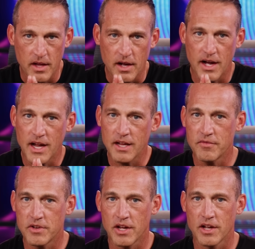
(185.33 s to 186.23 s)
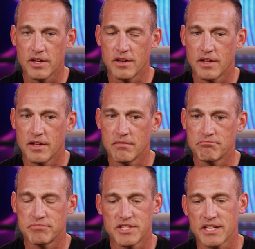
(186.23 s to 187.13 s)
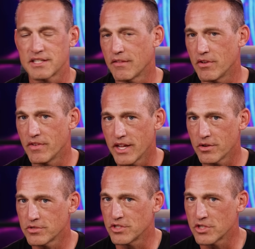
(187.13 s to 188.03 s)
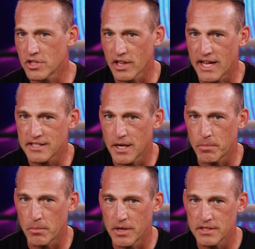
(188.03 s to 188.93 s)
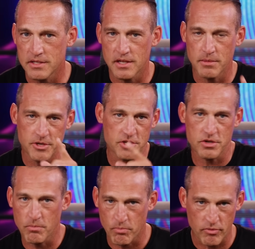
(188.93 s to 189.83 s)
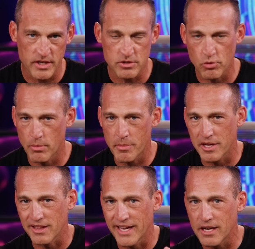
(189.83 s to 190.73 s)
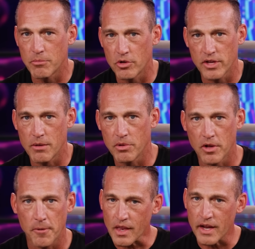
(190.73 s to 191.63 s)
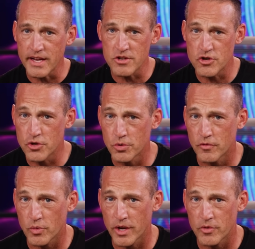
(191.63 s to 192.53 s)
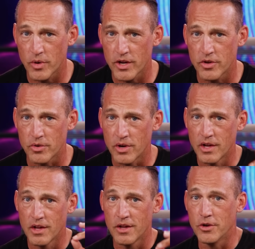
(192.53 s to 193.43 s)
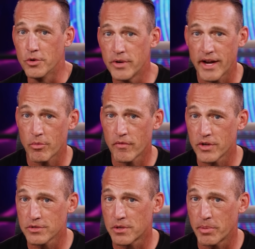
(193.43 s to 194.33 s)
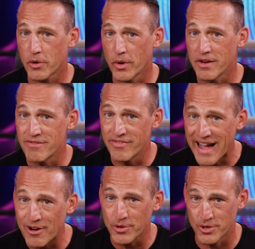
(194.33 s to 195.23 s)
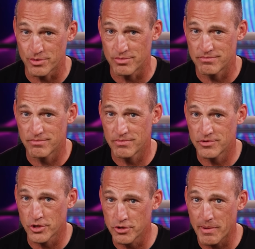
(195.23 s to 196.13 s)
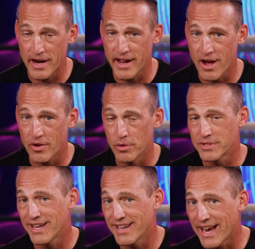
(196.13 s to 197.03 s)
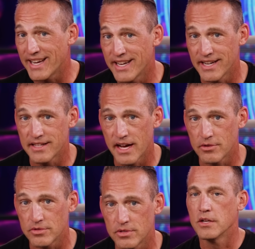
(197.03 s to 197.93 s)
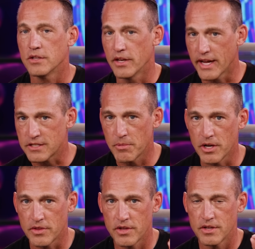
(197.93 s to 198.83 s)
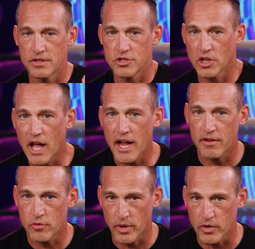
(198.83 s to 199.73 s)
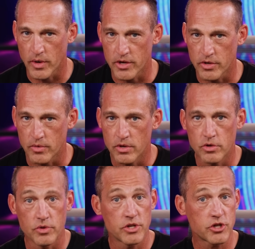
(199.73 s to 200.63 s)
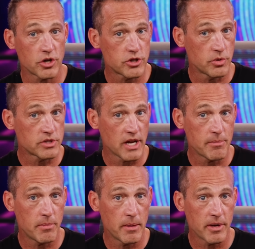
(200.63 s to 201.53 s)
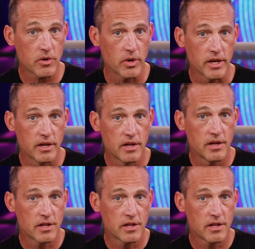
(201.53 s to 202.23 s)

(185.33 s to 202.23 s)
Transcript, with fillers: I have done six, seven videos in just the last couple months. And let me just breeze through them. I'm gonna link them all down below. In June of twenty twenty-two, new data reveals the Bitcoin value. Should you buy now? It was at nineteen thousand. The next month, July of twenty twenty-two, do these charts show it's time to buy Bitcoin?